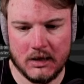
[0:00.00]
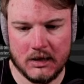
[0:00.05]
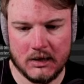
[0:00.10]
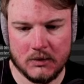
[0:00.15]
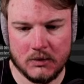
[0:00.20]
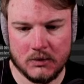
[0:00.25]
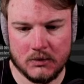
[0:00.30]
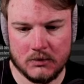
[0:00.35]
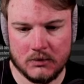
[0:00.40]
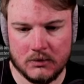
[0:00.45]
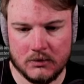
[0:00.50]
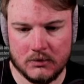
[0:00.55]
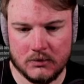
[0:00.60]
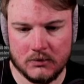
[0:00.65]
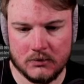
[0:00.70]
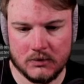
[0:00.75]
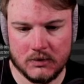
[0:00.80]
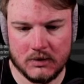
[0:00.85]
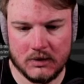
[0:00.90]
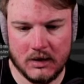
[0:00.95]
Anyone
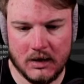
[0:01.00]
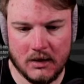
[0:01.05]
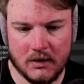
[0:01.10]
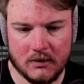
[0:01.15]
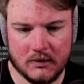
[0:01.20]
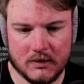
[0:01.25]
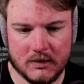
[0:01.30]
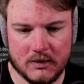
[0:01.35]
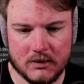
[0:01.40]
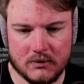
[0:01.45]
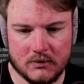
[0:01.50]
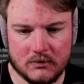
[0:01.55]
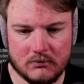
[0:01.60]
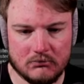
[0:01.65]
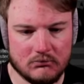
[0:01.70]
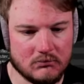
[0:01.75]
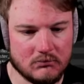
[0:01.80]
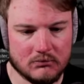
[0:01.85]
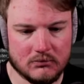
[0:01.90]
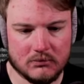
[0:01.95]
dares to
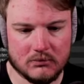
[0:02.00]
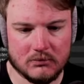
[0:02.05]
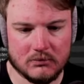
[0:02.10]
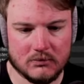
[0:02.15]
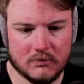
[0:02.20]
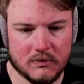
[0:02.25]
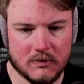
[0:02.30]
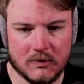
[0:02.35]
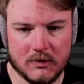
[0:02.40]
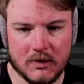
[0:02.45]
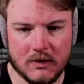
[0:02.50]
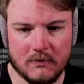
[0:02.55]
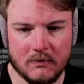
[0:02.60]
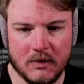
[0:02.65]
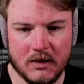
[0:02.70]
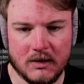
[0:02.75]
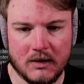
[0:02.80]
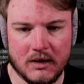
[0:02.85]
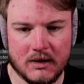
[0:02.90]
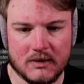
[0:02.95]
give
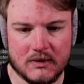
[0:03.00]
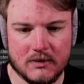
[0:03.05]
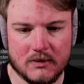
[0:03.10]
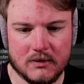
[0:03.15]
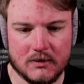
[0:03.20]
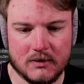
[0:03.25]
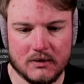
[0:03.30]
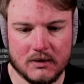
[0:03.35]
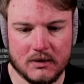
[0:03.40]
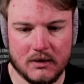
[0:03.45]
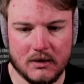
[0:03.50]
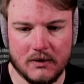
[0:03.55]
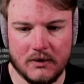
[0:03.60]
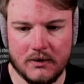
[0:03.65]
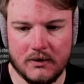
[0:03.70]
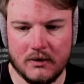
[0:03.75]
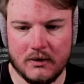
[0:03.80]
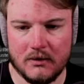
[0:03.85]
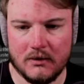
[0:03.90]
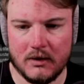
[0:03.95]
me an answer? A
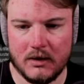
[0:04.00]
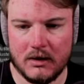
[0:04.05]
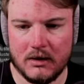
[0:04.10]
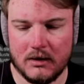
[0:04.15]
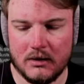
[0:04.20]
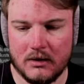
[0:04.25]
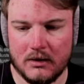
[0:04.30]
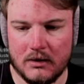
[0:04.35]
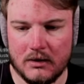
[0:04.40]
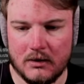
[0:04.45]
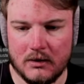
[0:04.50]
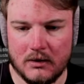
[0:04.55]
theory?